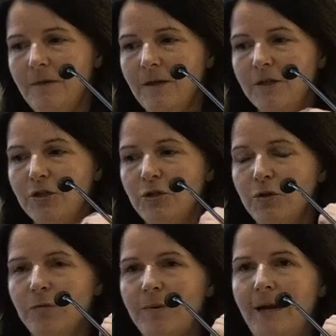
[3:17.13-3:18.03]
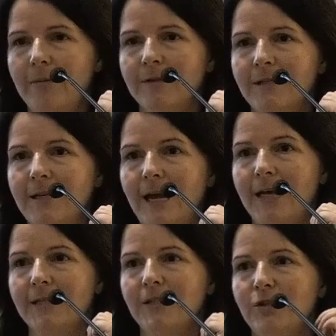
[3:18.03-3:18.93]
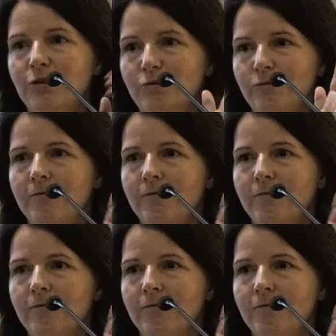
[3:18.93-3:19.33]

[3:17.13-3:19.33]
to be able to get to